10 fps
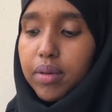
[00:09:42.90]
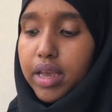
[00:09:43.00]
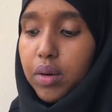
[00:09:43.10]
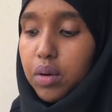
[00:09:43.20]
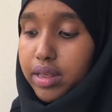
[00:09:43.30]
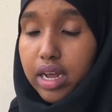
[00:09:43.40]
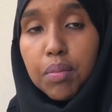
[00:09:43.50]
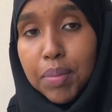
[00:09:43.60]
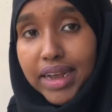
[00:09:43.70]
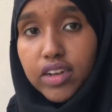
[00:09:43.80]
He was
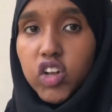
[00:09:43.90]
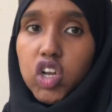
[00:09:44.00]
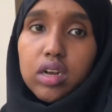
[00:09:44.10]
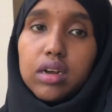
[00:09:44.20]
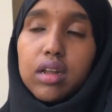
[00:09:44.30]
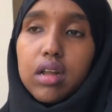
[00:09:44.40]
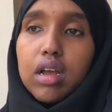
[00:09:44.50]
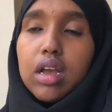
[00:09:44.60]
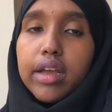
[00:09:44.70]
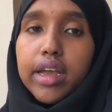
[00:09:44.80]
inpatient.
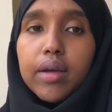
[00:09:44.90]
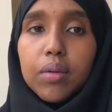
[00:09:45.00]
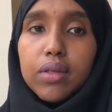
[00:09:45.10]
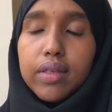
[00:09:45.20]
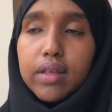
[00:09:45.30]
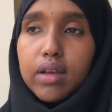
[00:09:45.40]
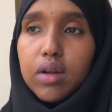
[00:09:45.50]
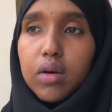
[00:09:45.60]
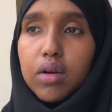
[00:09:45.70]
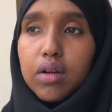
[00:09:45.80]
He was,
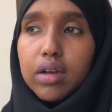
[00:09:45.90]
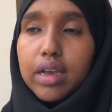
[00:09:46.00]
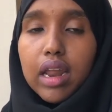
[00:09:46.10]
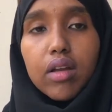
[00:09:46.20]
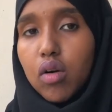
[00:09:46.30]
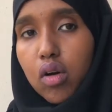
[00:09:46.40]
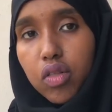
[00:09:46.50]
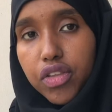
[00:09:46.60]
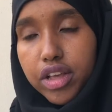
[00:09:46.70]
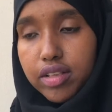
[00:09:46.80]
getting all
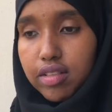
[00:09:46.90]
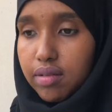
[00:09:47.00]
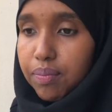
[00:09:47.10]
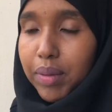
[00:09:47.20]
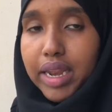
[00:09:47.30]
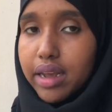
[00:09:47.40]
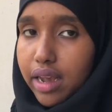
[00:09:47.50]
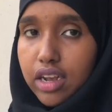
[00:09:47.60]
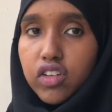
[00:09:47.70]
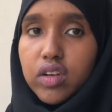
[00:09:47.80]
these
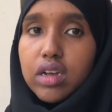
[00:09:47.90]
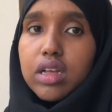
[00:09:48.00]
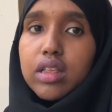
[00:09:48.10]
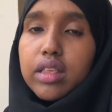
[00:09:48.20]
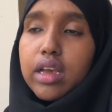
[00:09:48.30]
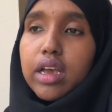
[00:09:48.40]
medications.